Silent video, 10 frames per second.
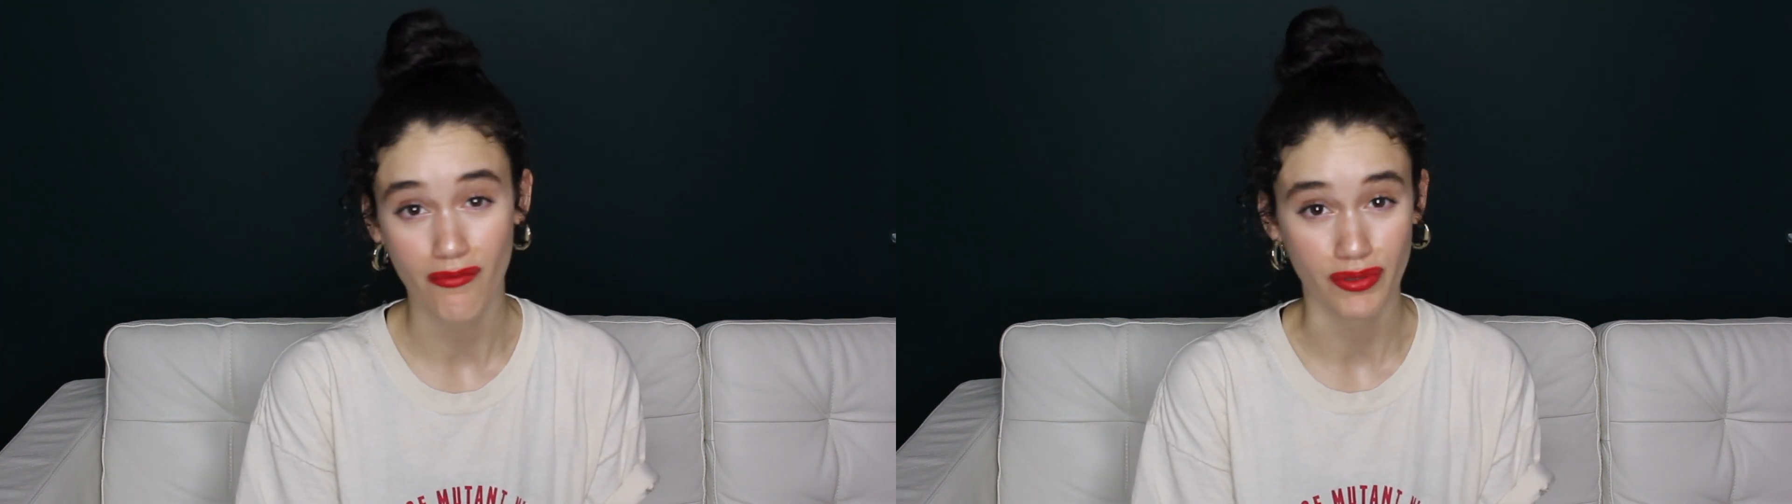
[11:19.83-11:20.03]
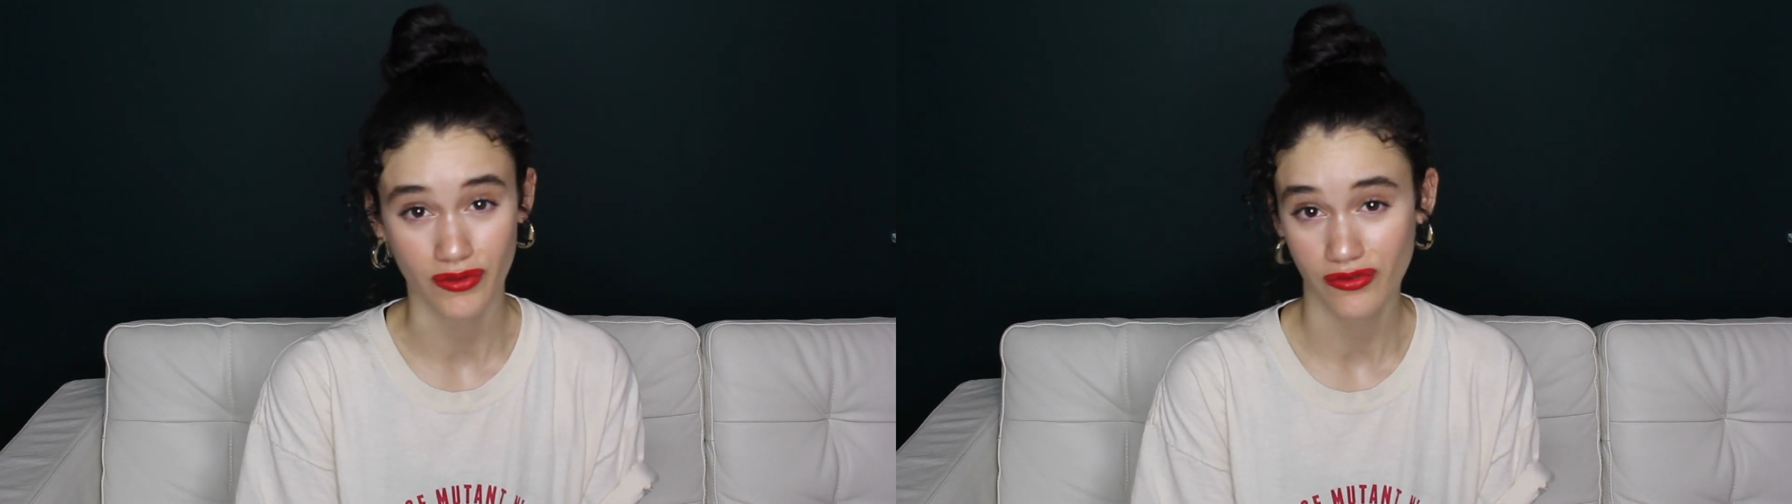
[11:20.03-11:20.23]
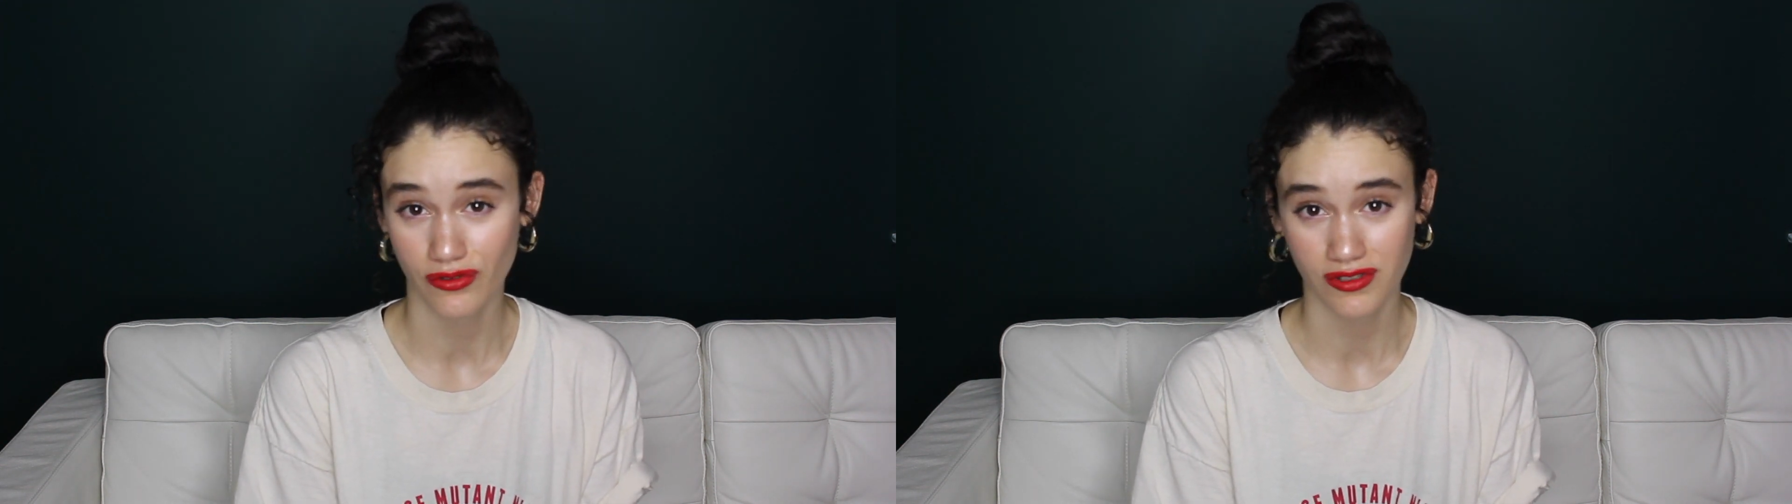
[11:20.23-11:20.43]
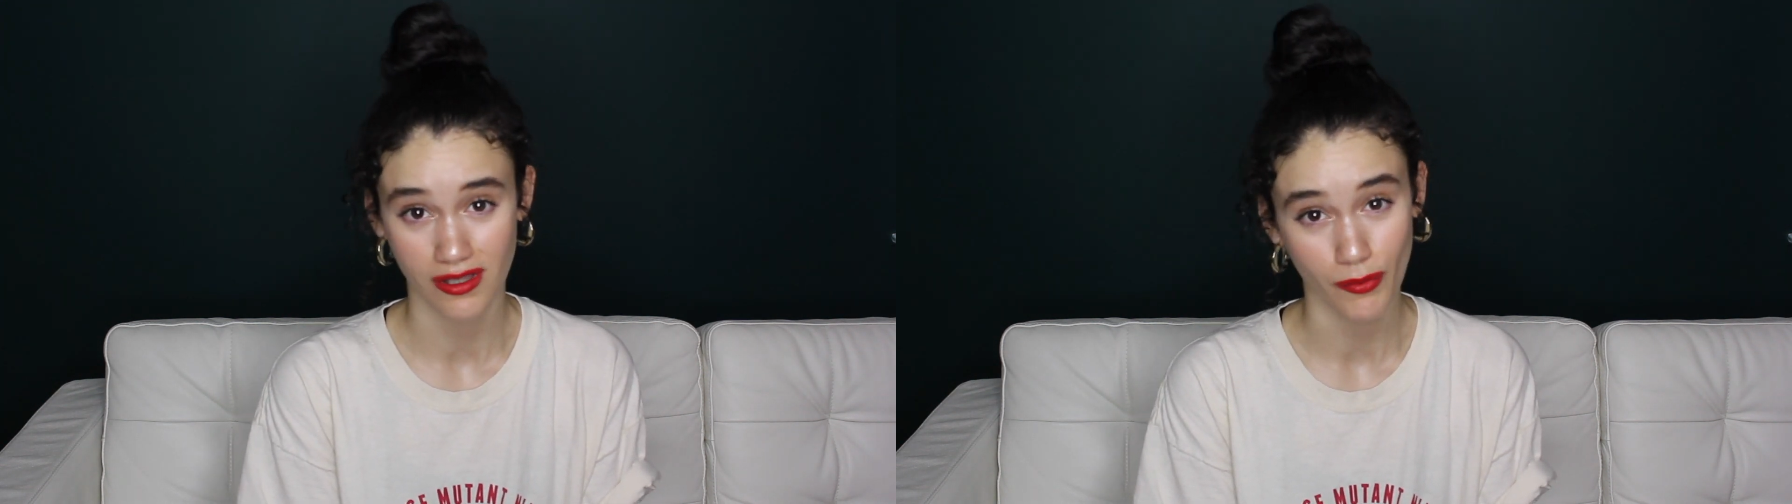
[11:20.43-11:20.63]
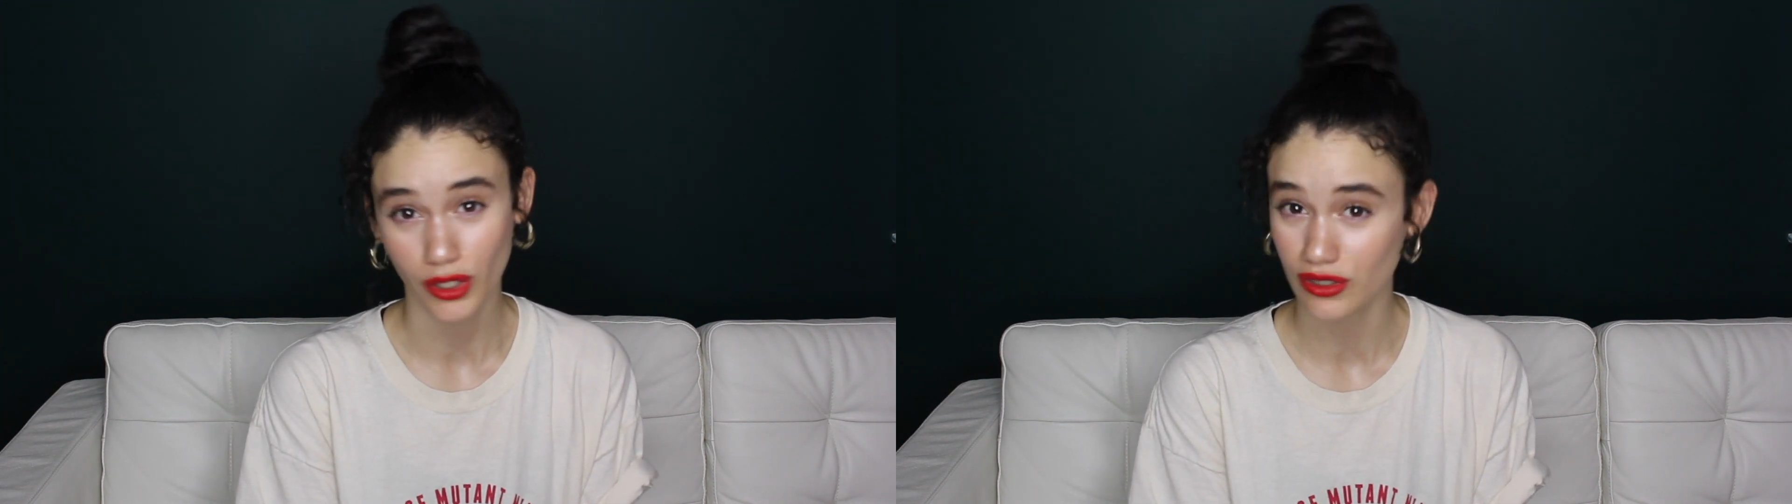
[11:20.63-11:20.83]
a beautiful
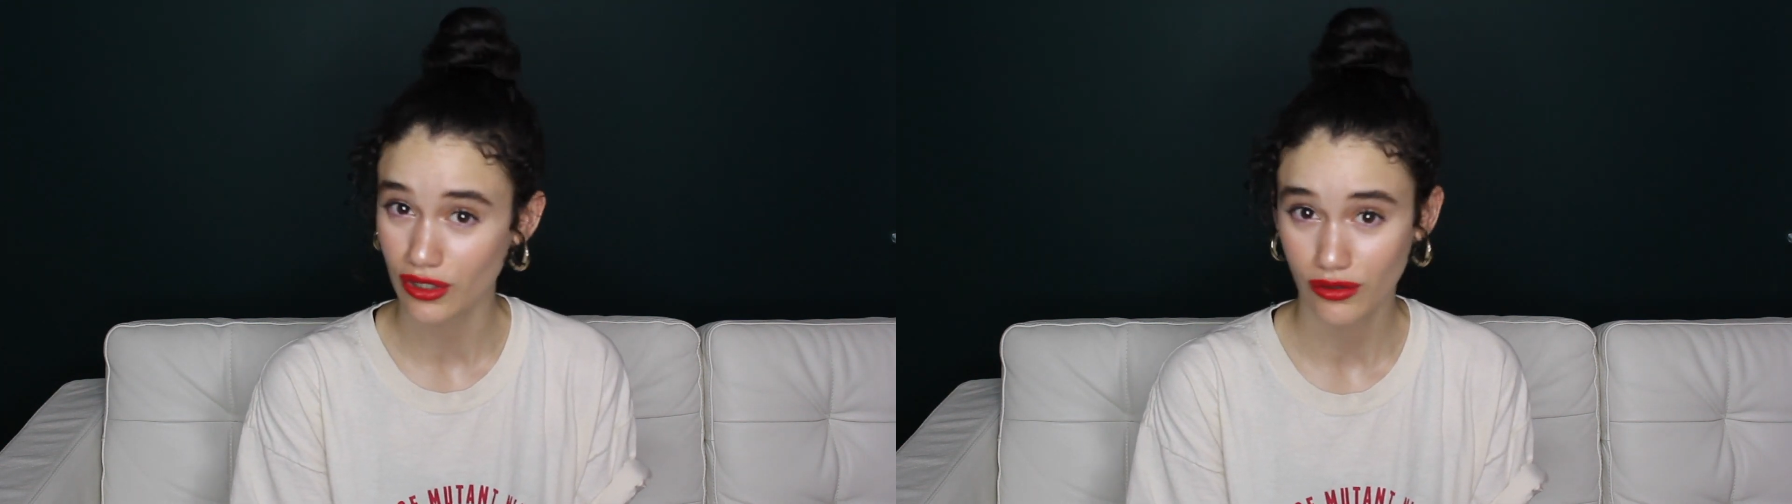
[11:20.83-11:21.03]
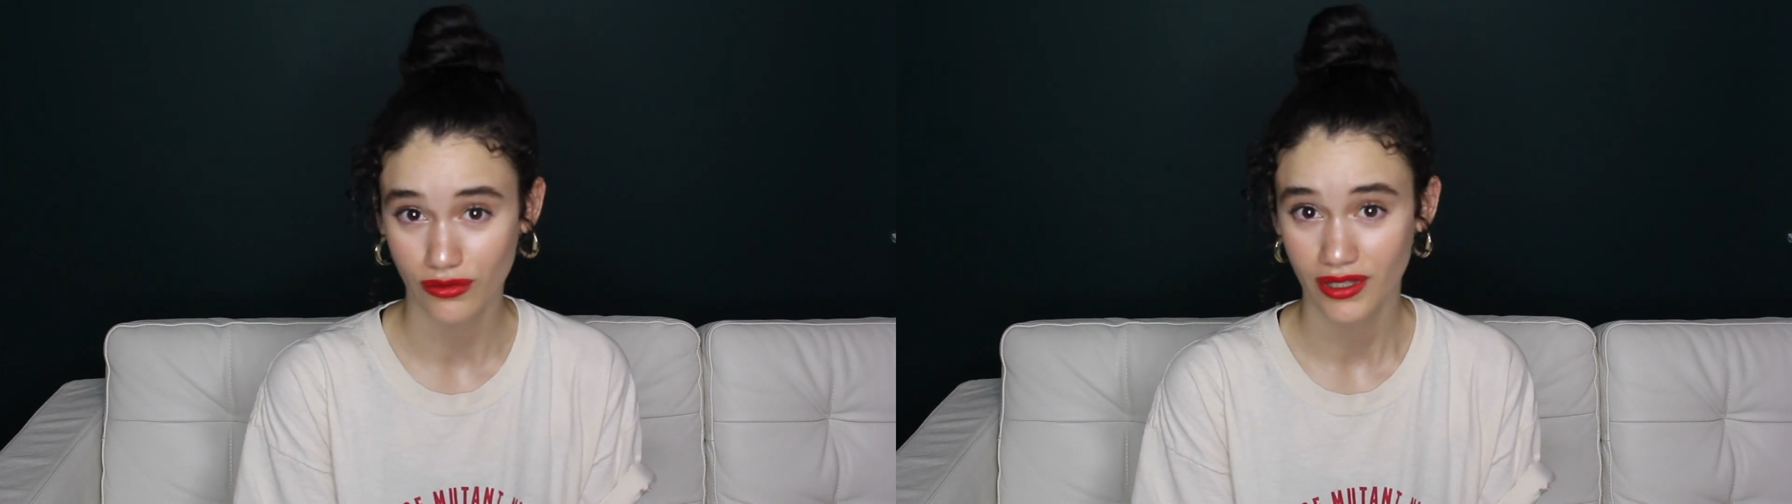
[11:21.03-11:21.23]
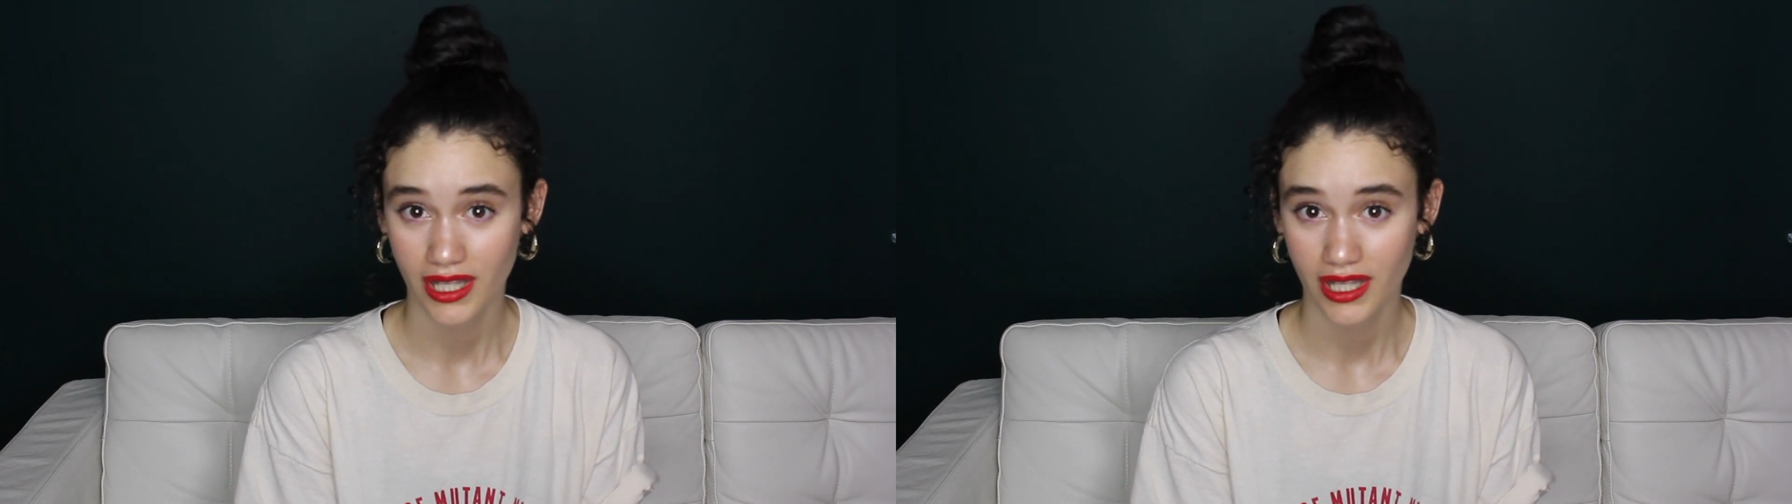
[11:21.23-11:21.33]
summer glow.